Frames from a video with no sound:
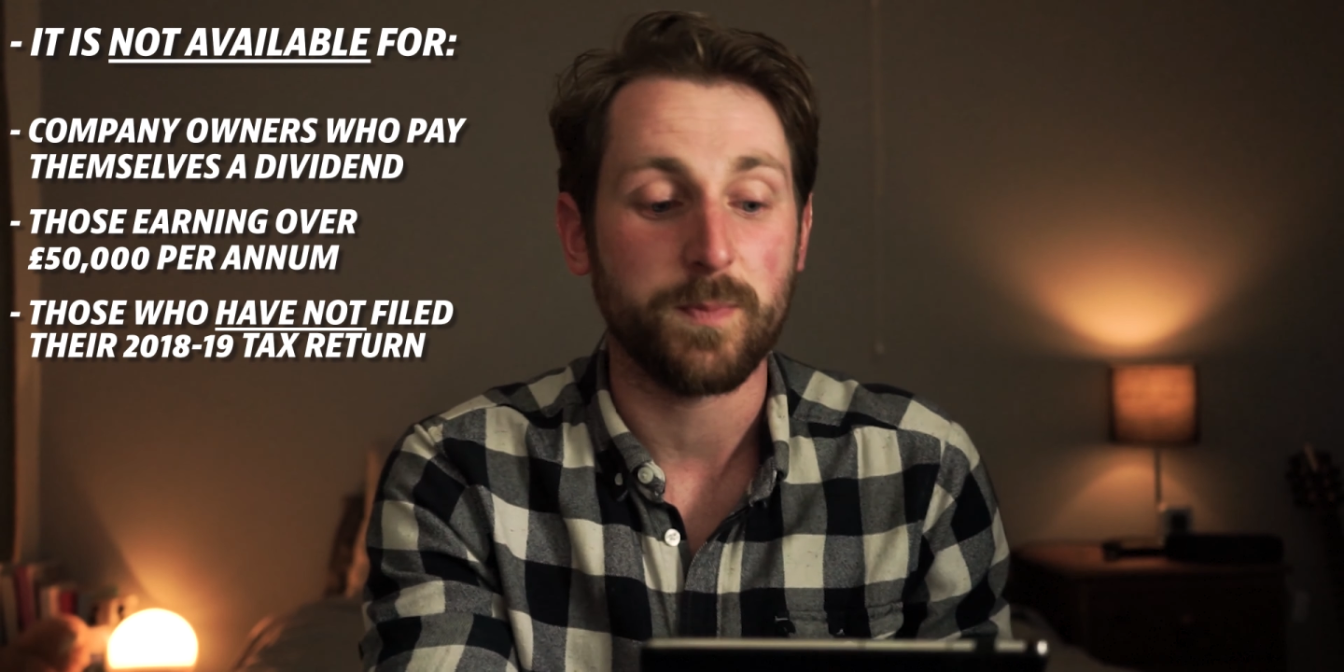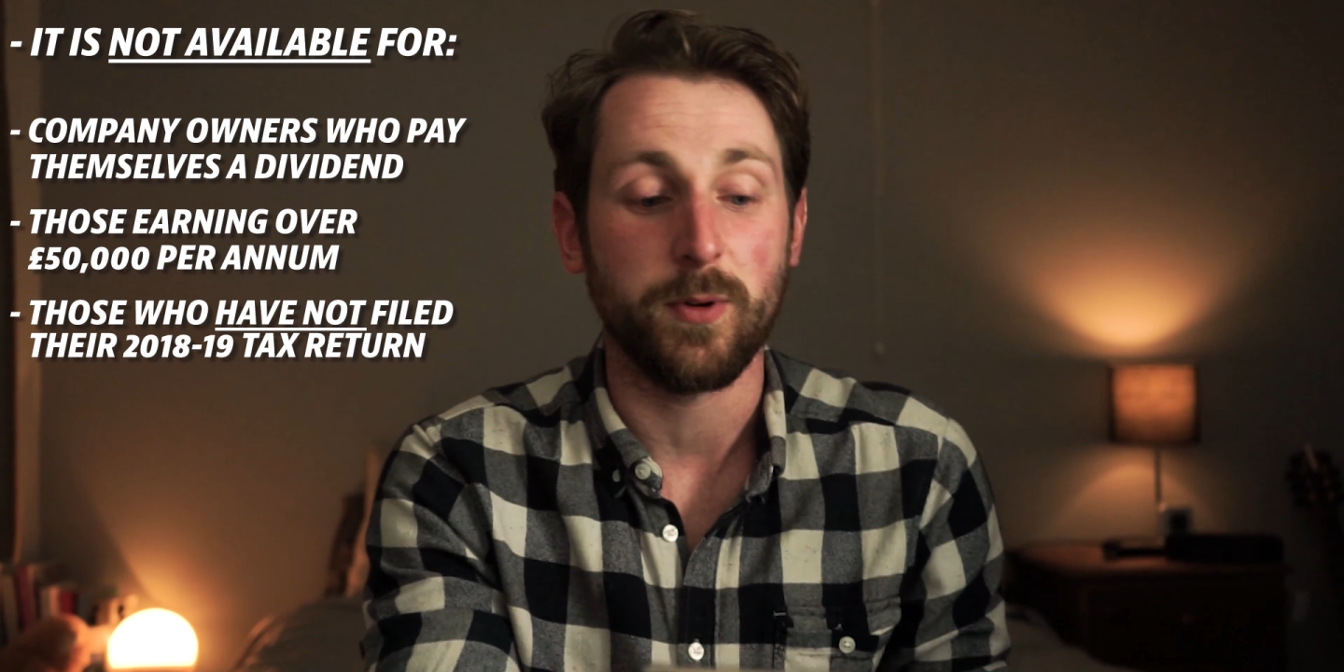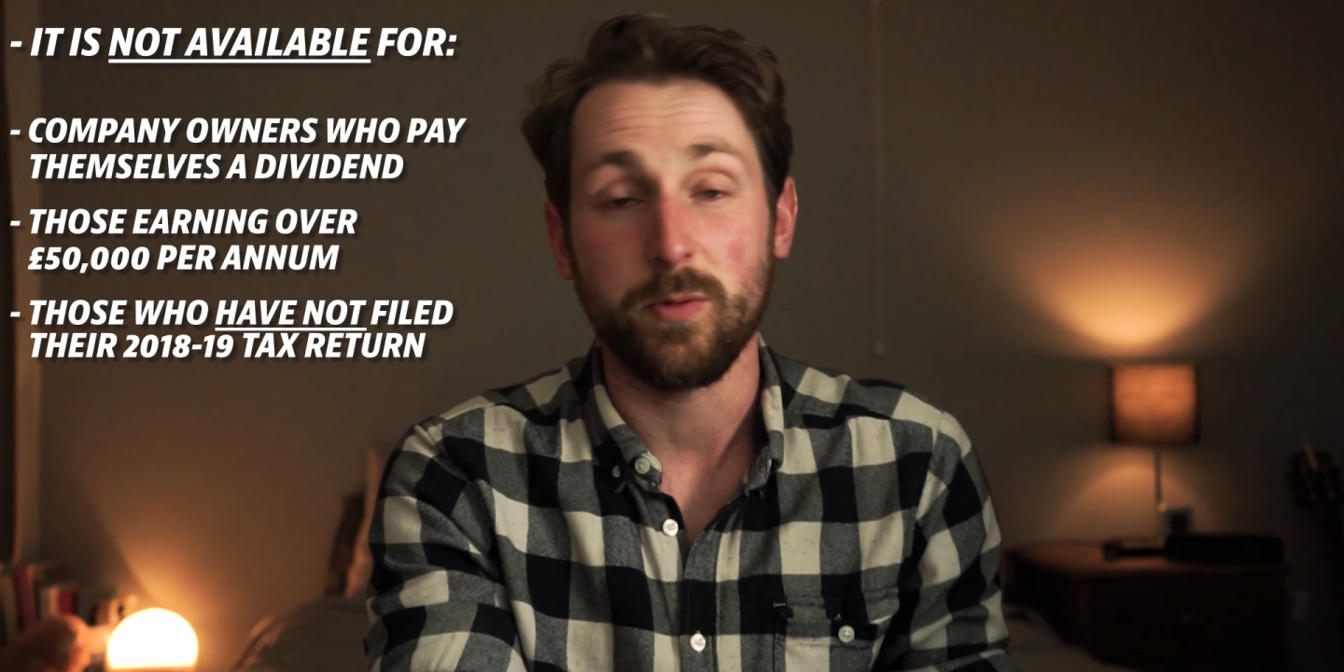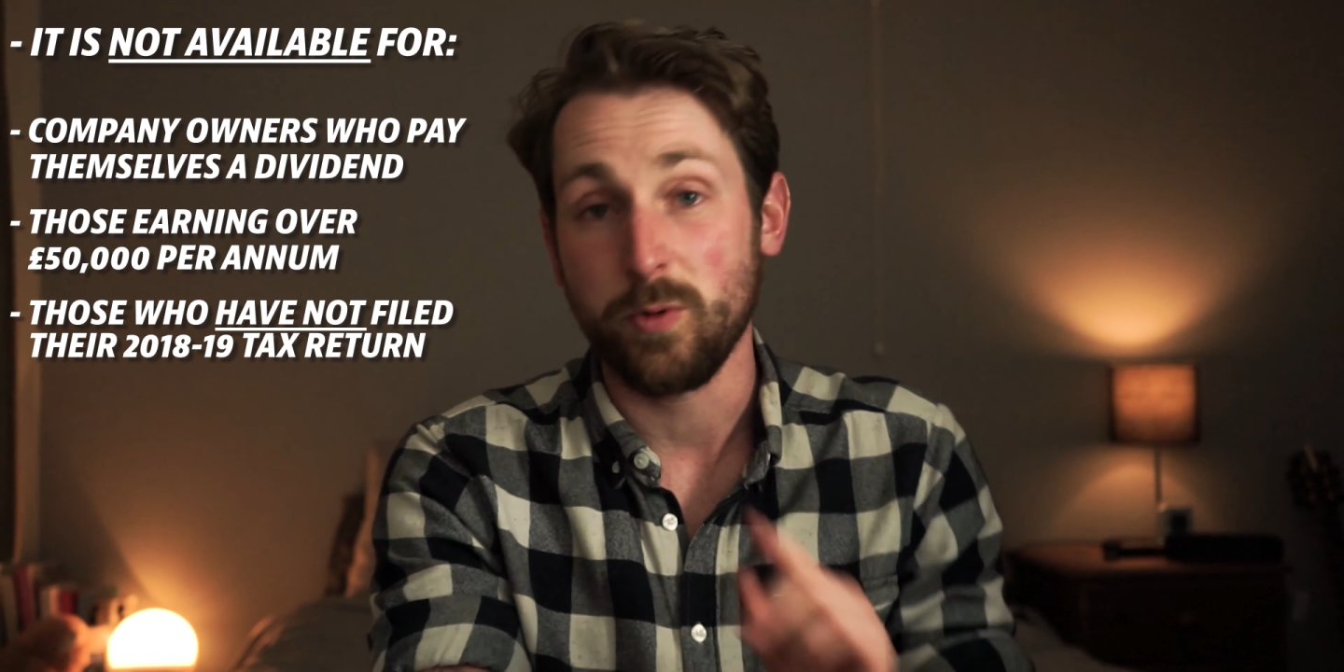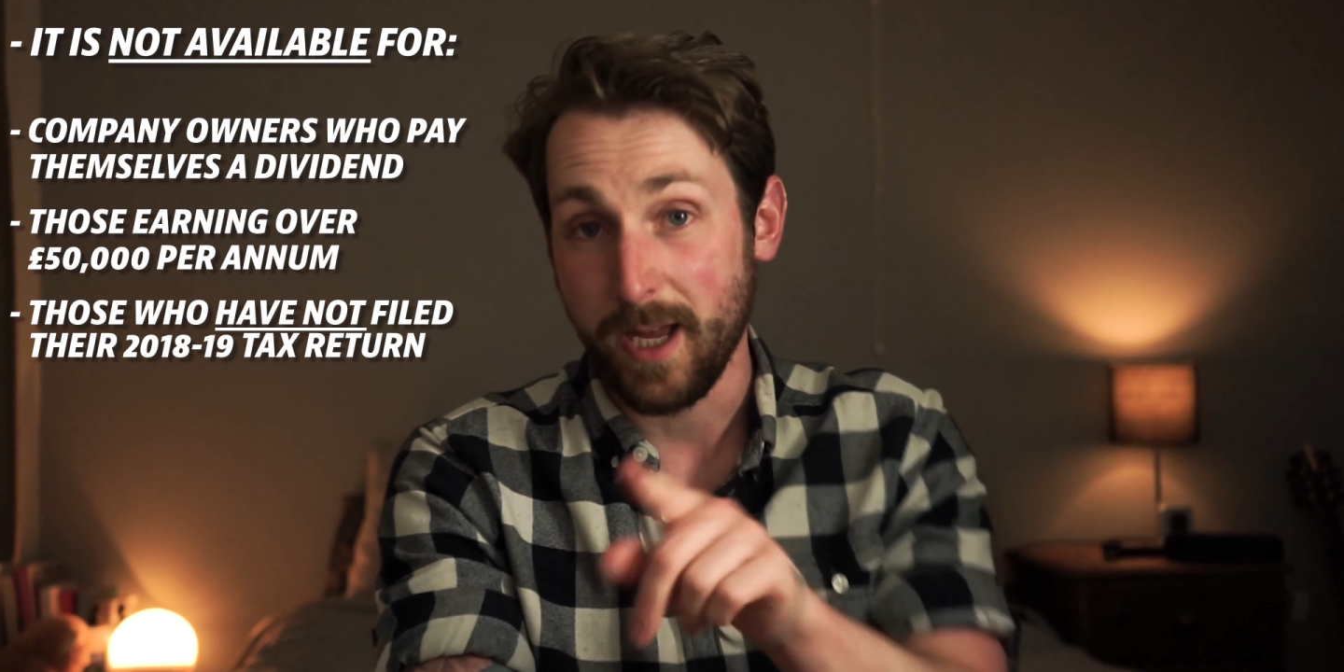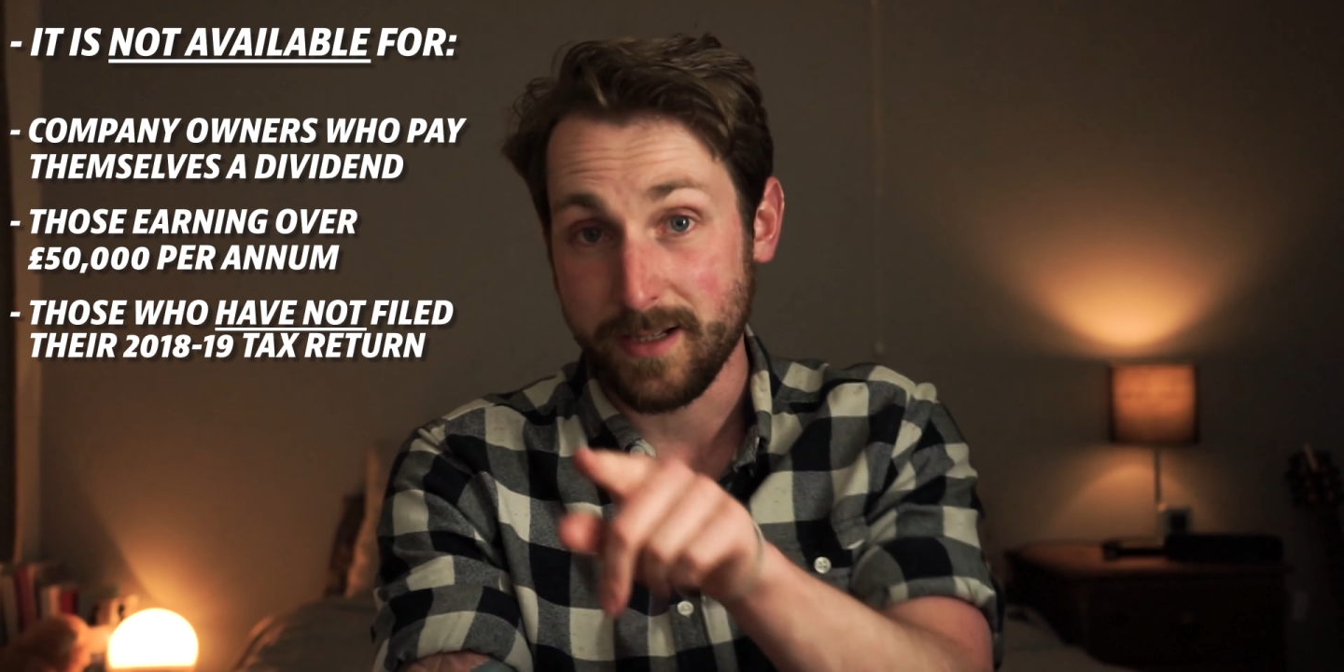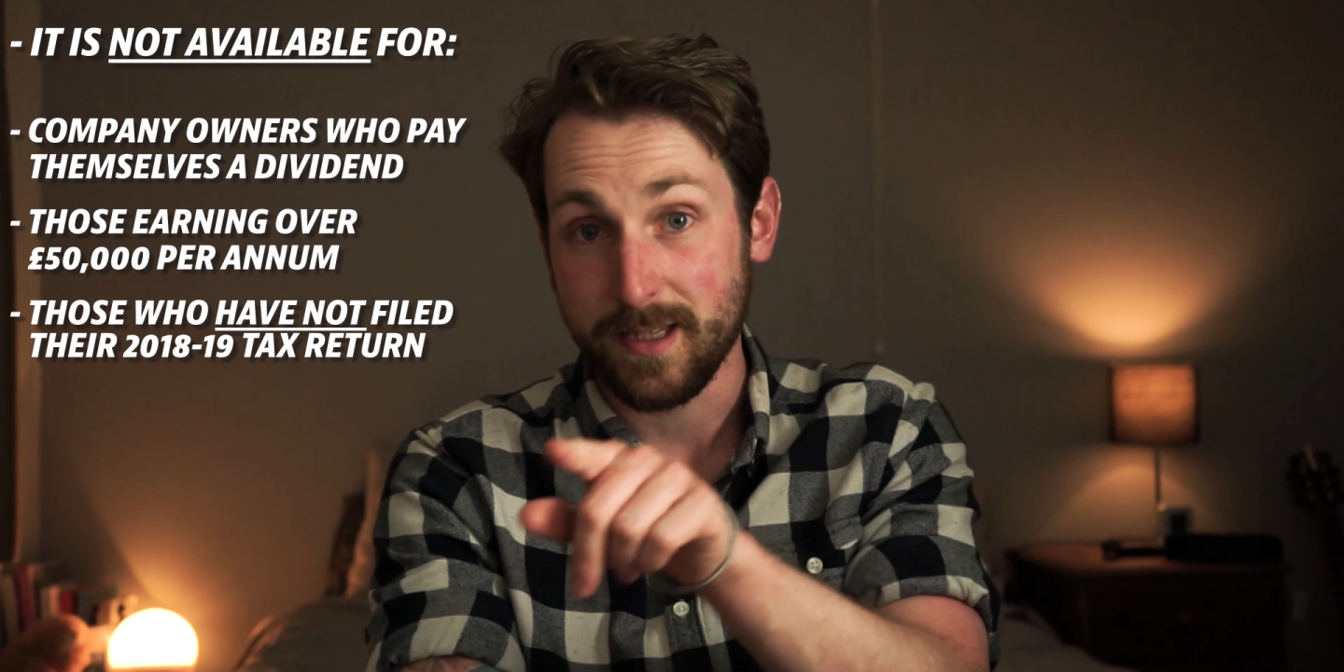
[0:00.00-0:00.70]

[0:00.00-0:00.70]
but we'll get